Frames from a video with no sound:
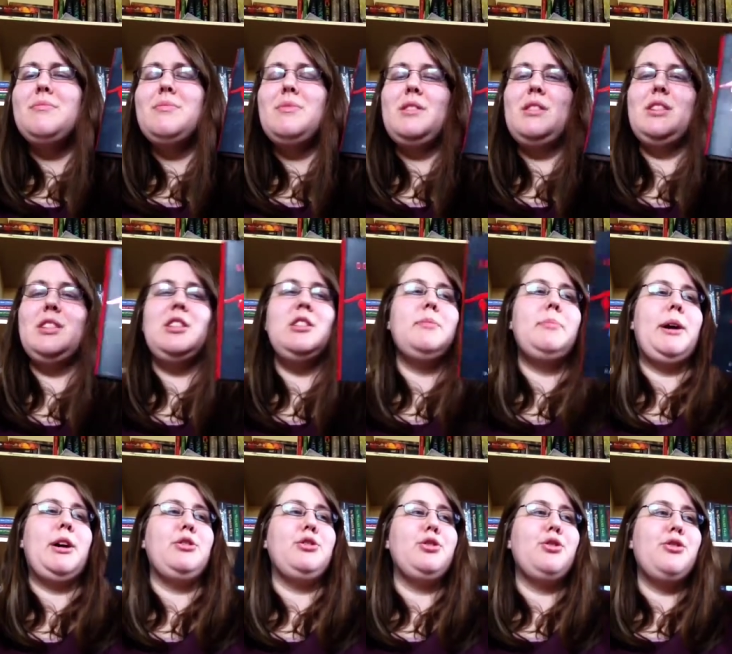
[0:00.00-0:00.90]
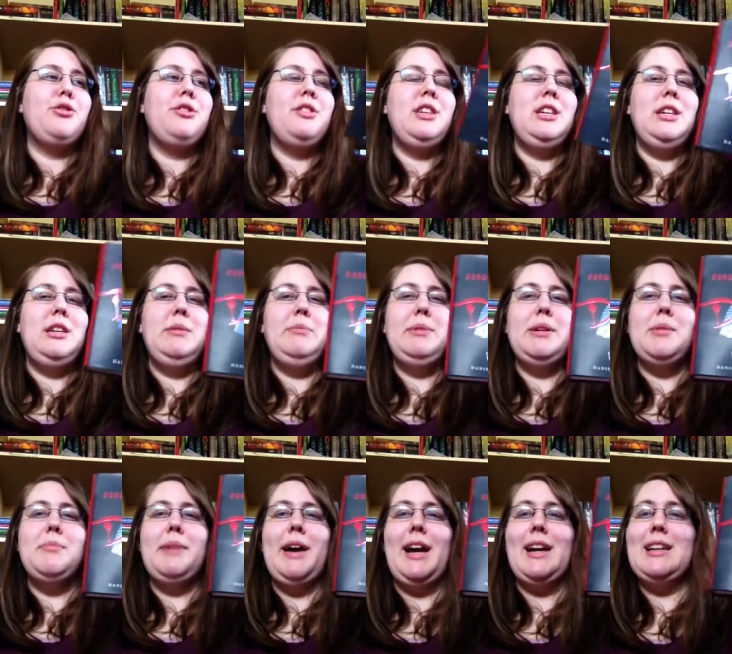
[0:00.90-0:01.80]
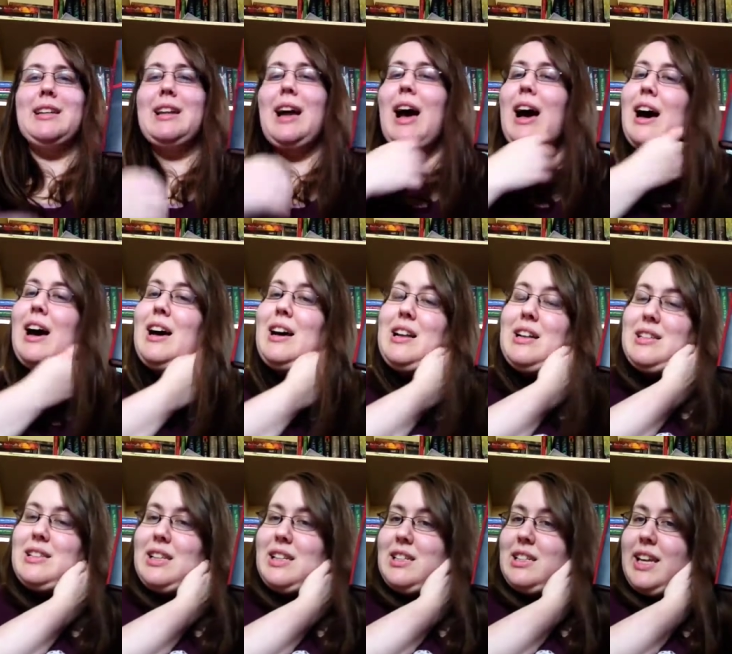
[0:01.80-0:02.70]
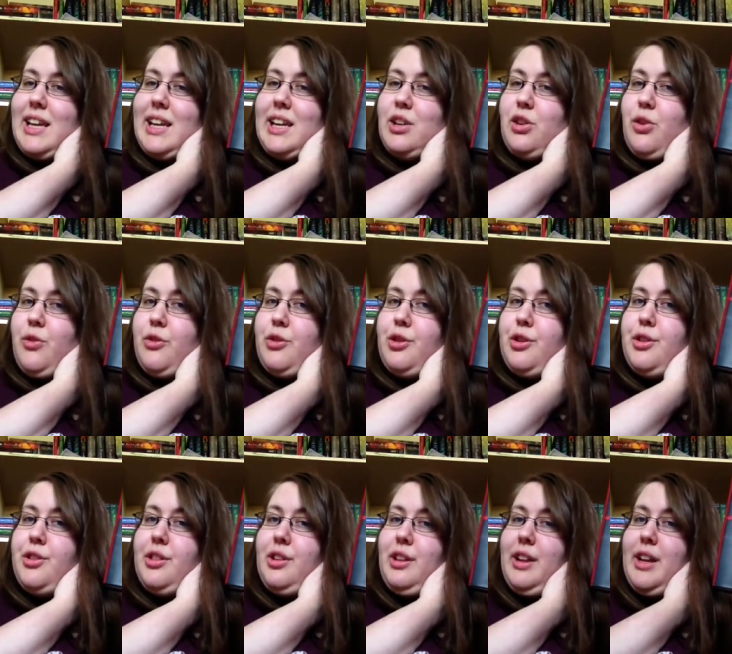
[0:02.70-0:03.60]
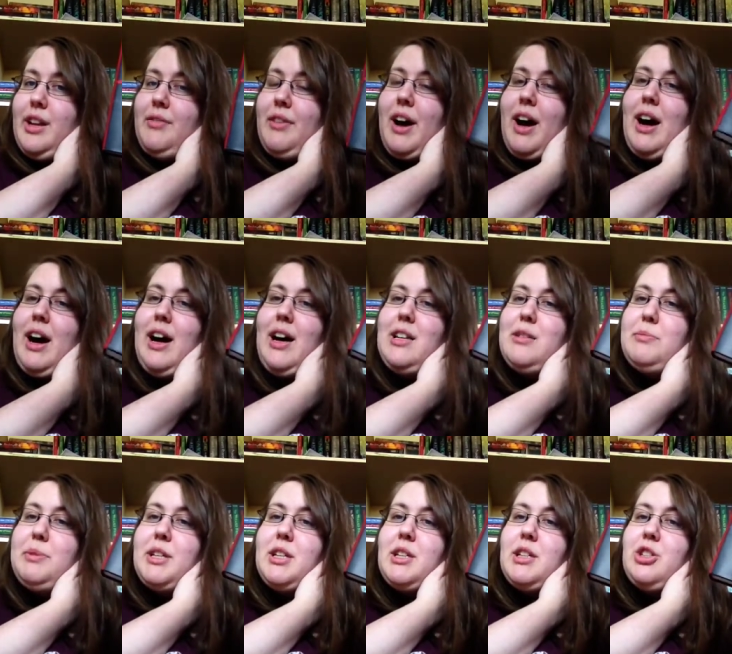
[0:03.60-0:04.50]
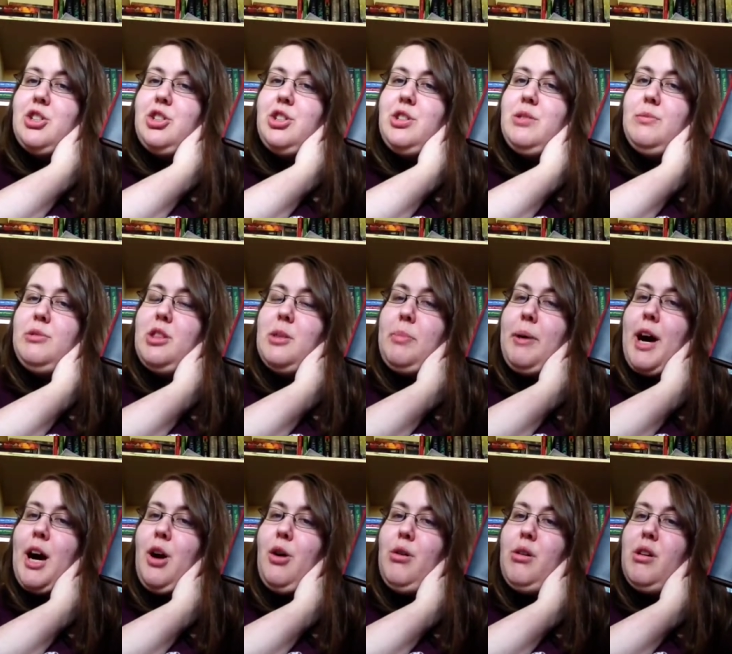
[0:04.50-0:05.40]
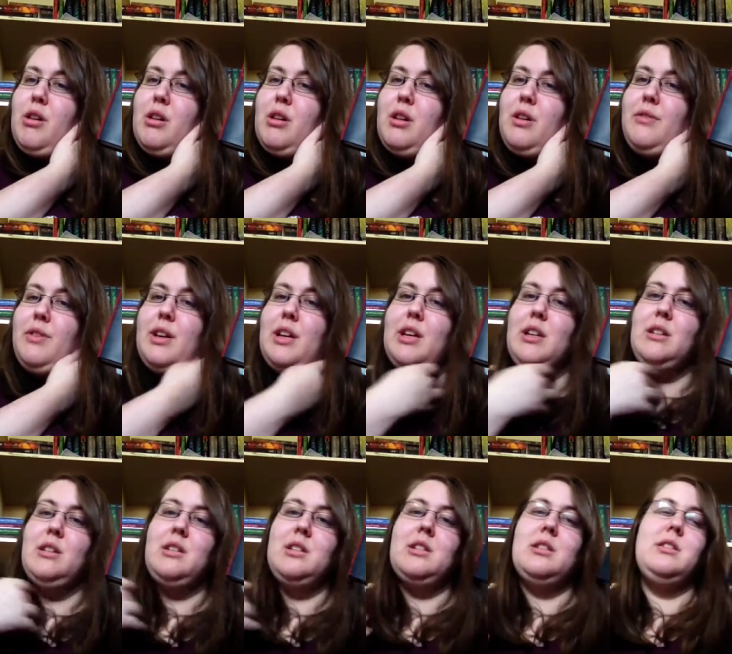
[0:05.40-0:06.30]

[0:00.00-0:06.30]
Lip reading: This is about Dorothy being back in Oz and taking over the land of Oz because the power of it